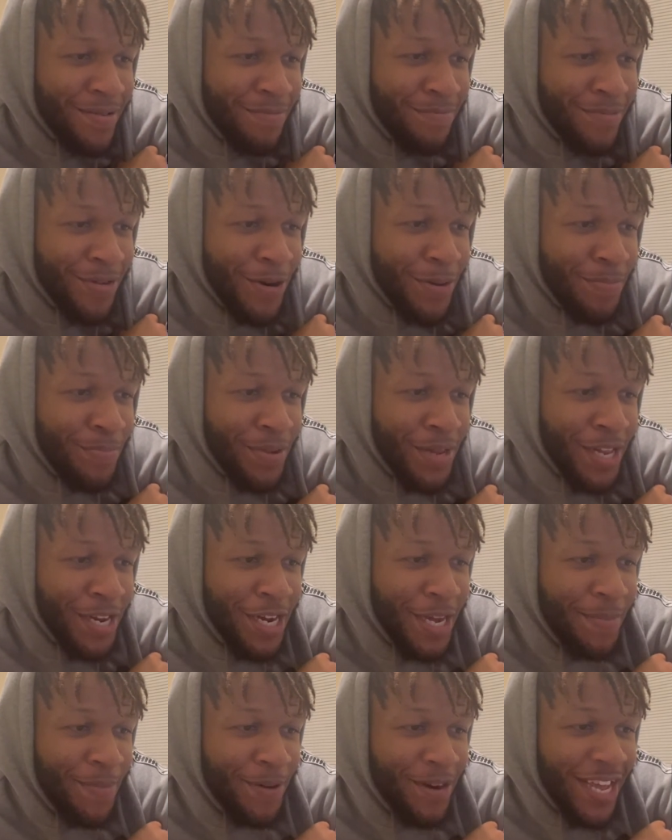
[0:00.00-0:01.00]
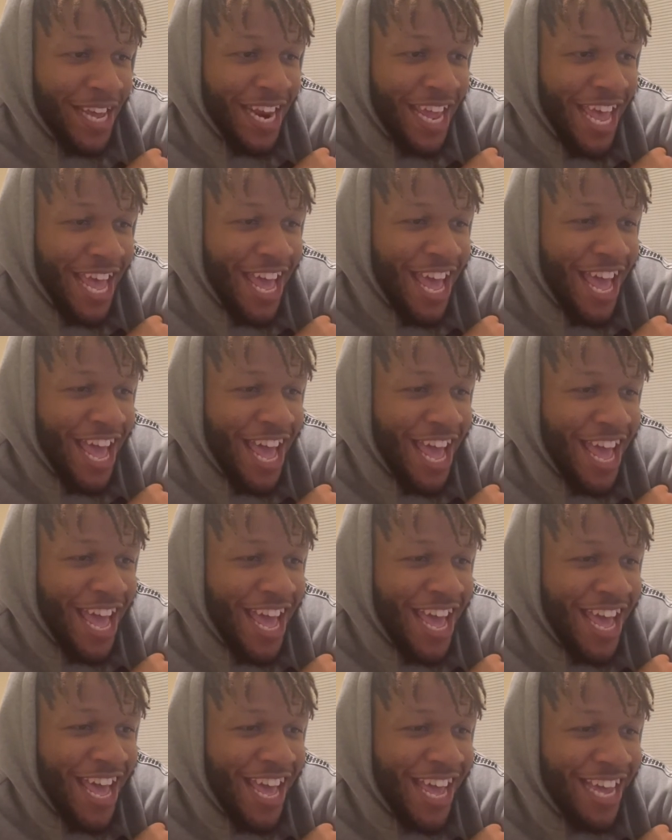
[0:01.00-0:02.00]
Bro, putting up on that
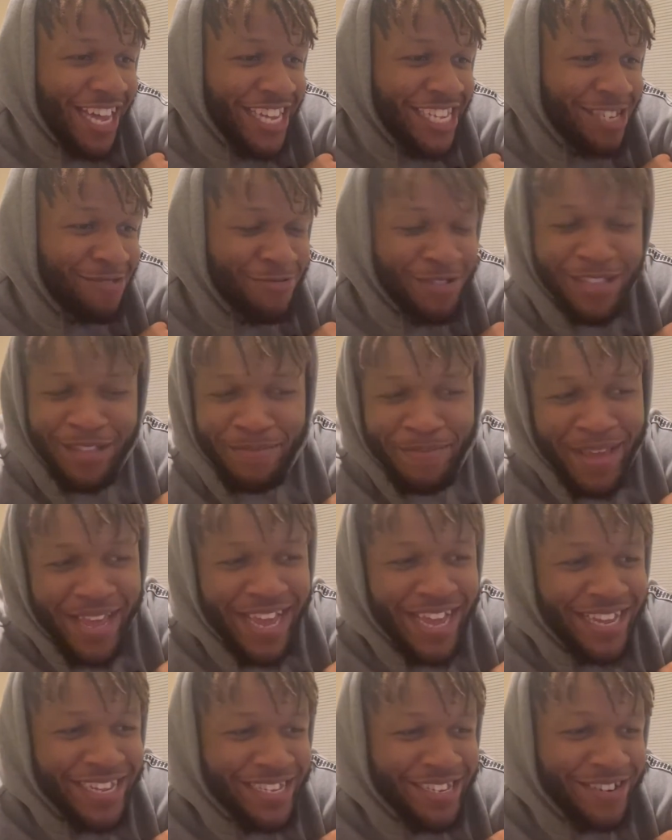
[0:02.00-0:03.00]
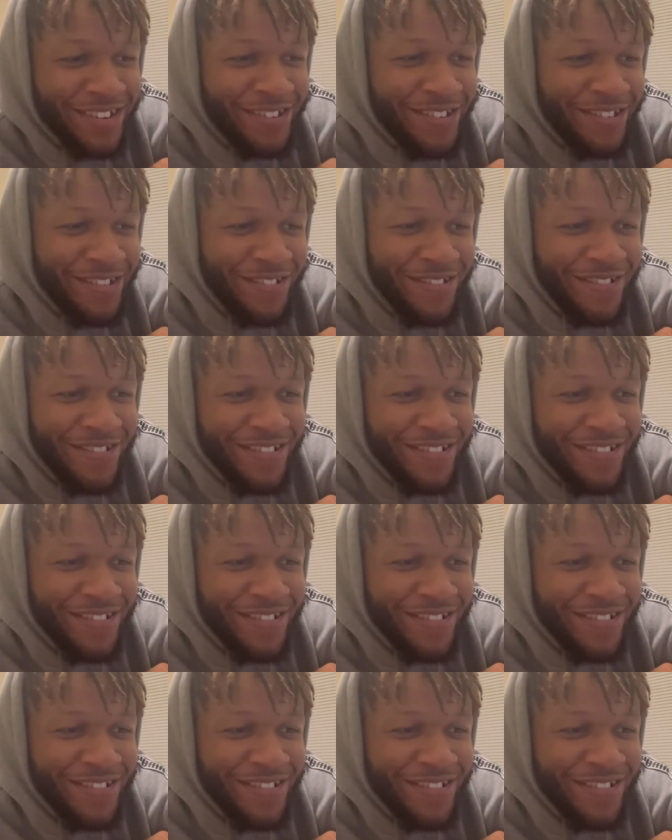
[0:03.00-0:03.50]
ass with the mask on.